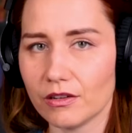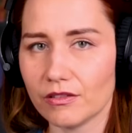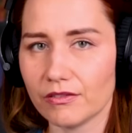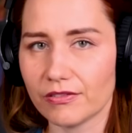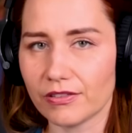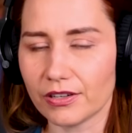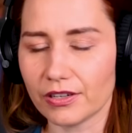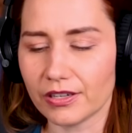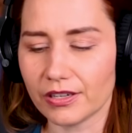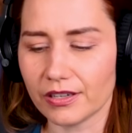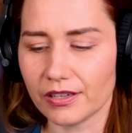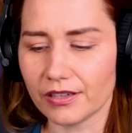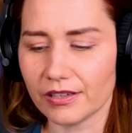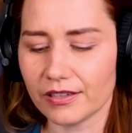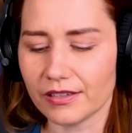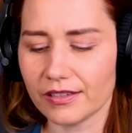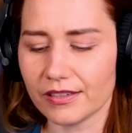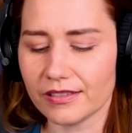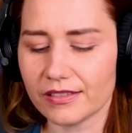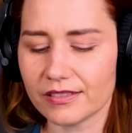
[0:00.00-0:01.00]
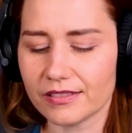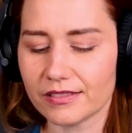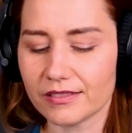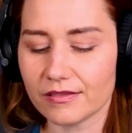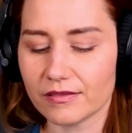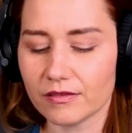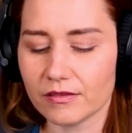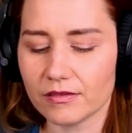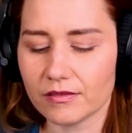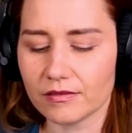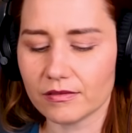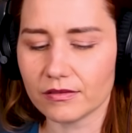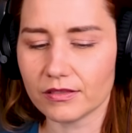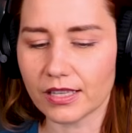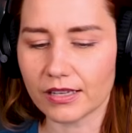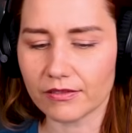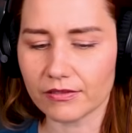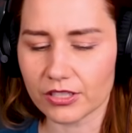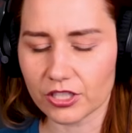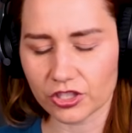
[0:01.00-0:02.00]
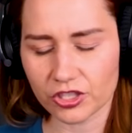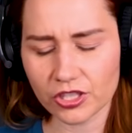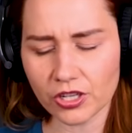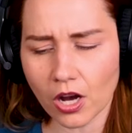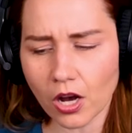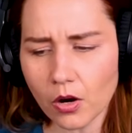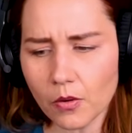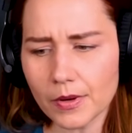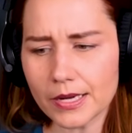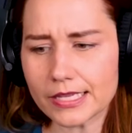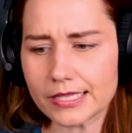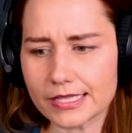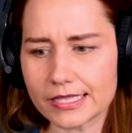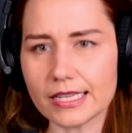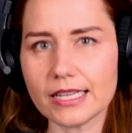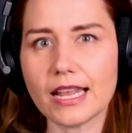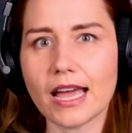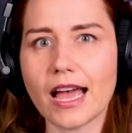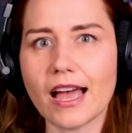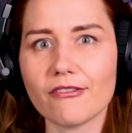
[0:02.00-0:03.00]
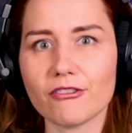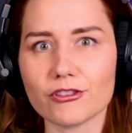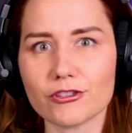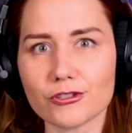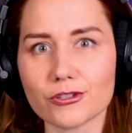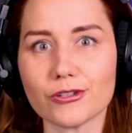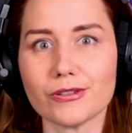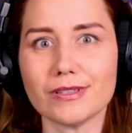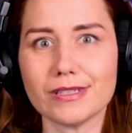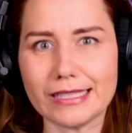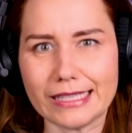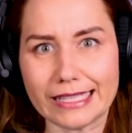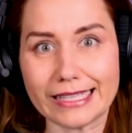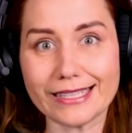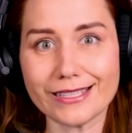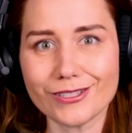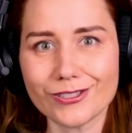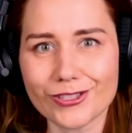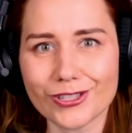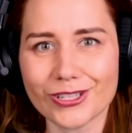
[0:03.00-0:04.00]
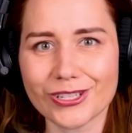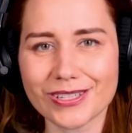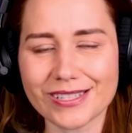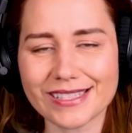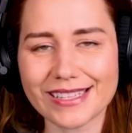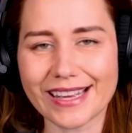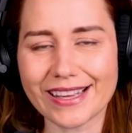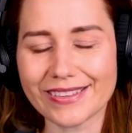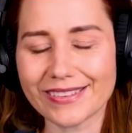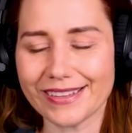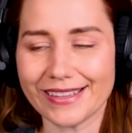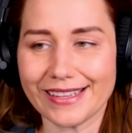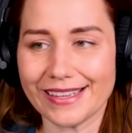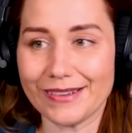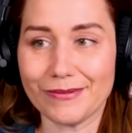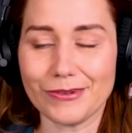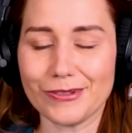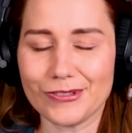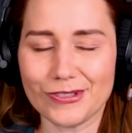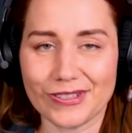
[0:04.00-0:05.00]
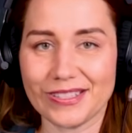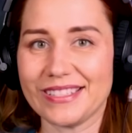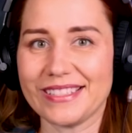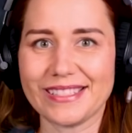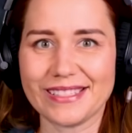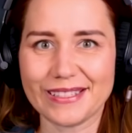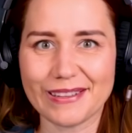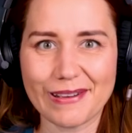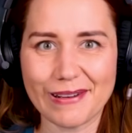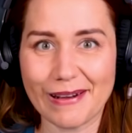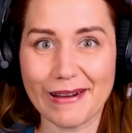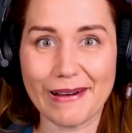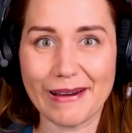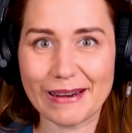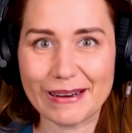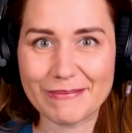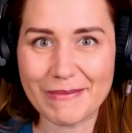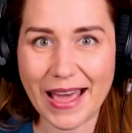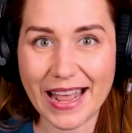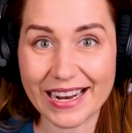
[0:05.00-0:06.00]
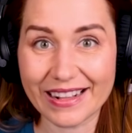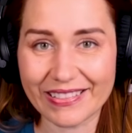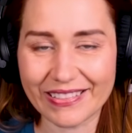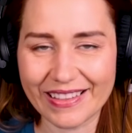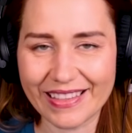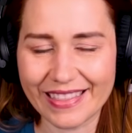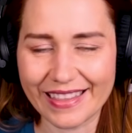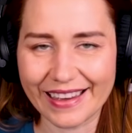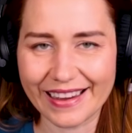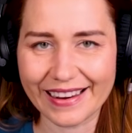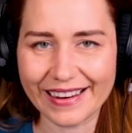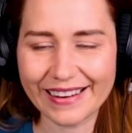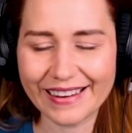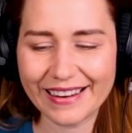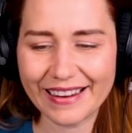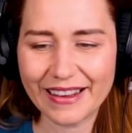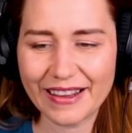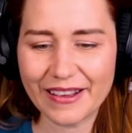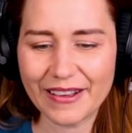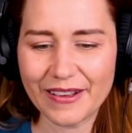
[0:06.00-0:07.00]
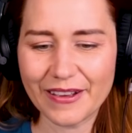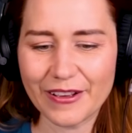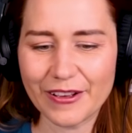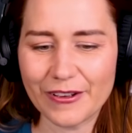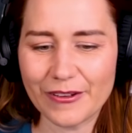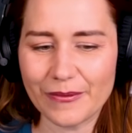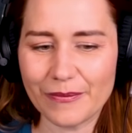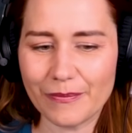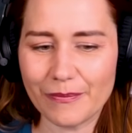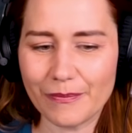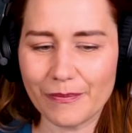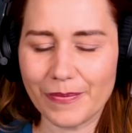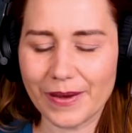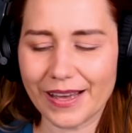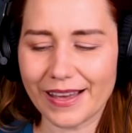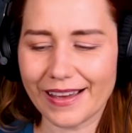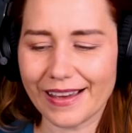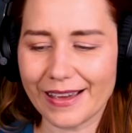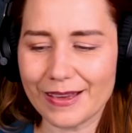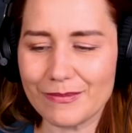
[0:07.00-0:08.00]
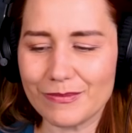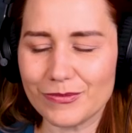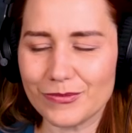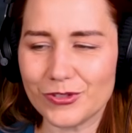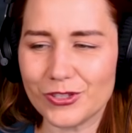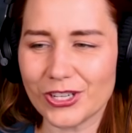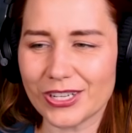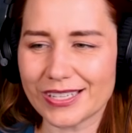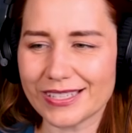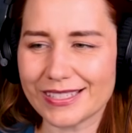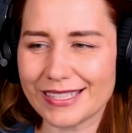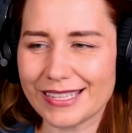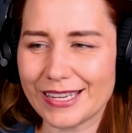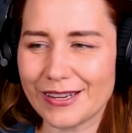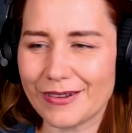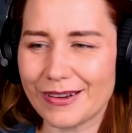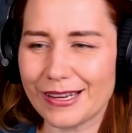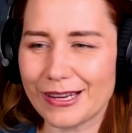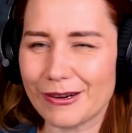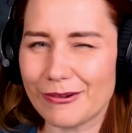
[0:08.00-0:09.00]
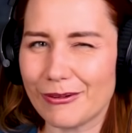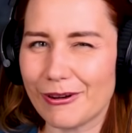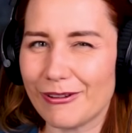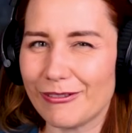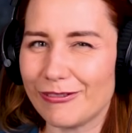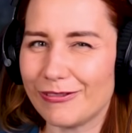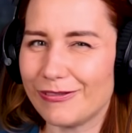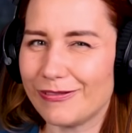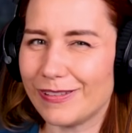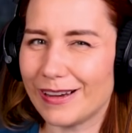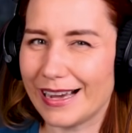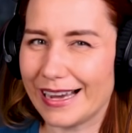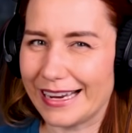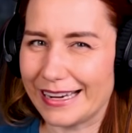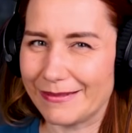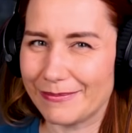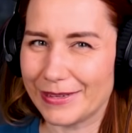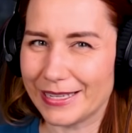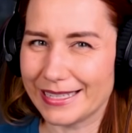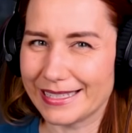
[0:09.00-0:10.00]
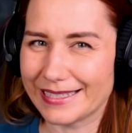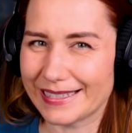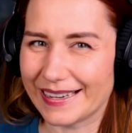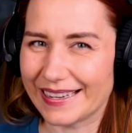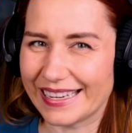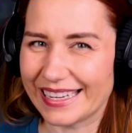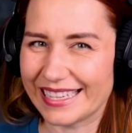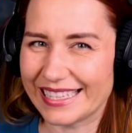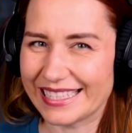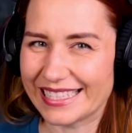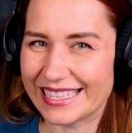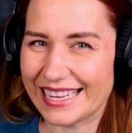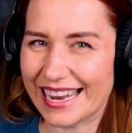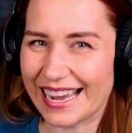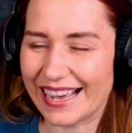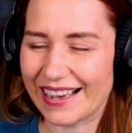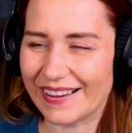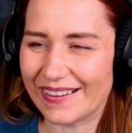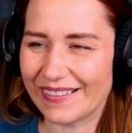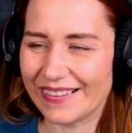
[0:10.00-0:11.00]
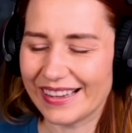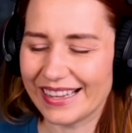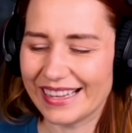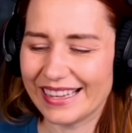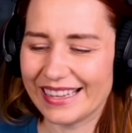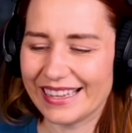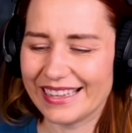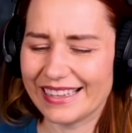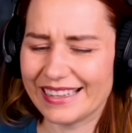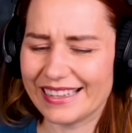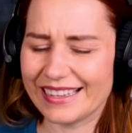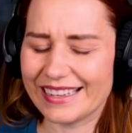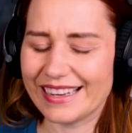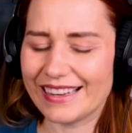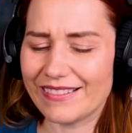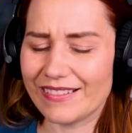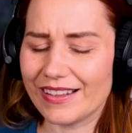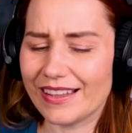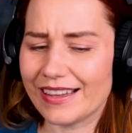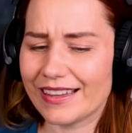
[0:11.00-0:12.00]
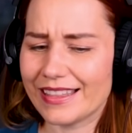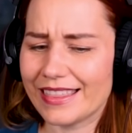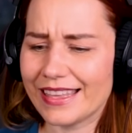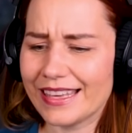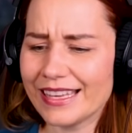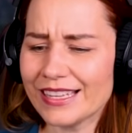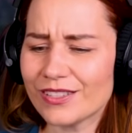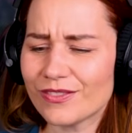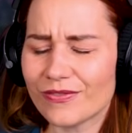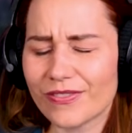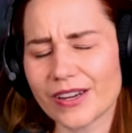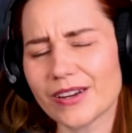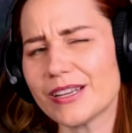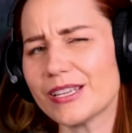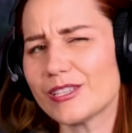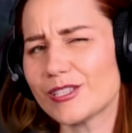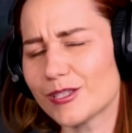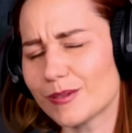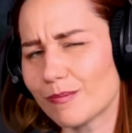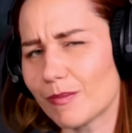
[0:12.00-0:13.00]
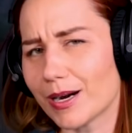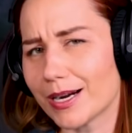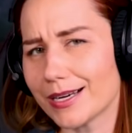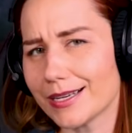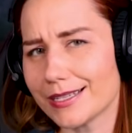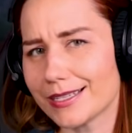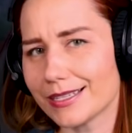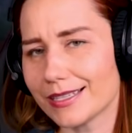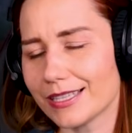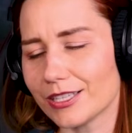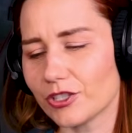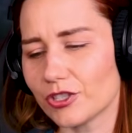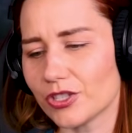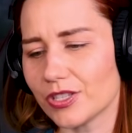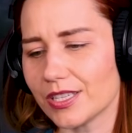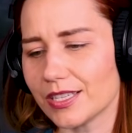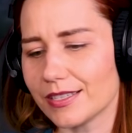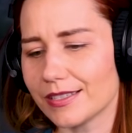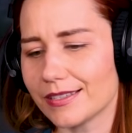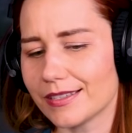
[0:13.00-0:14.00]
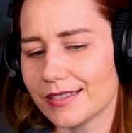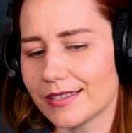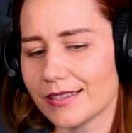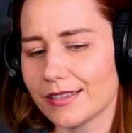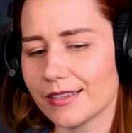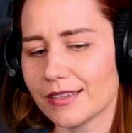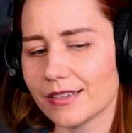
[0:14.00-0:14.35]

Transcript: for her. It's lovely. She always did have a certain ease to her sound, like it was just automatically there. But I'm just hearing a refinement on it now. And I think it's very smart that she's